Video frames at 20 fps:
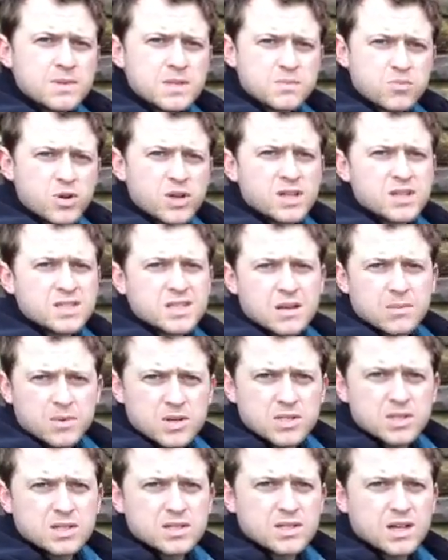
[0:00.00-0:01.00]
Spring and
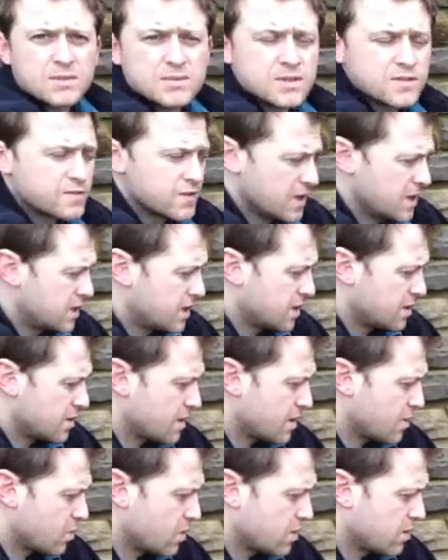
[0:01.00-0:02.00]
summer is a good time to feed
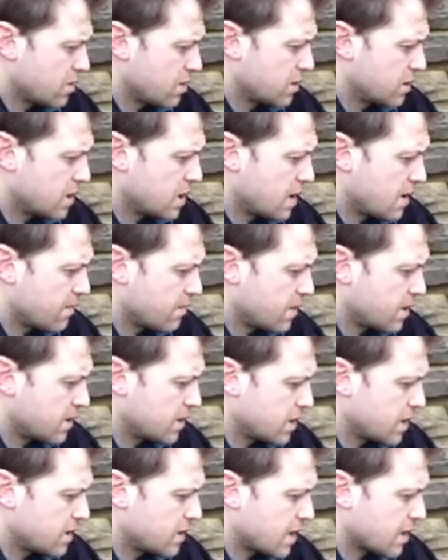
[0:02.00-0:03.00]
when they're in
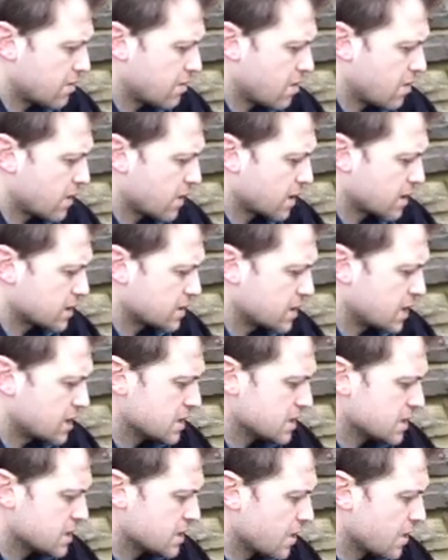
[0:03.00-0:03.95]
their growing season.